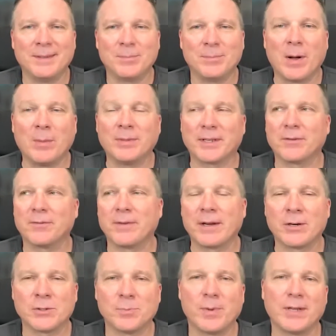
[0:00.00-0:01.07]
public
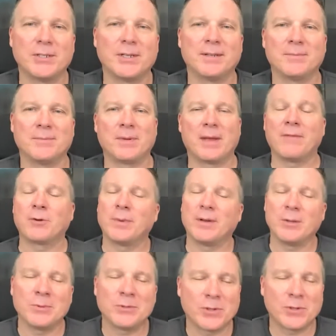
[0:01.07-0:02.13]
affairs budget.
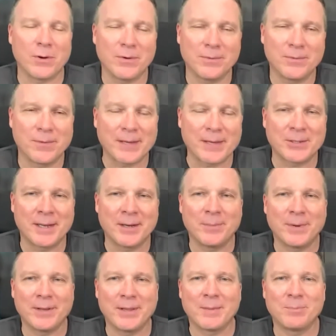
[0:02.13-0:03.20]
Everybody was so fascinated
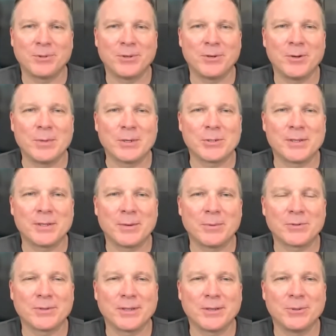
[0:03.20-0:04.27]
by that Pluto mission. That
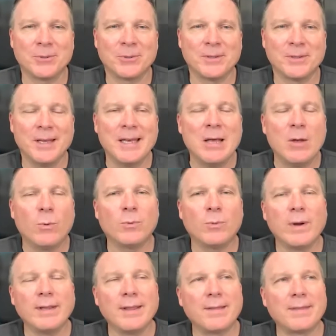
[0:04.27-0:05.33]
was really cool. Well,
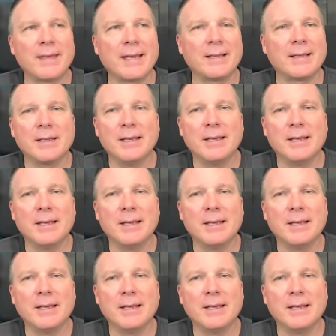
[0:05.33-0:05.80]
one of the things,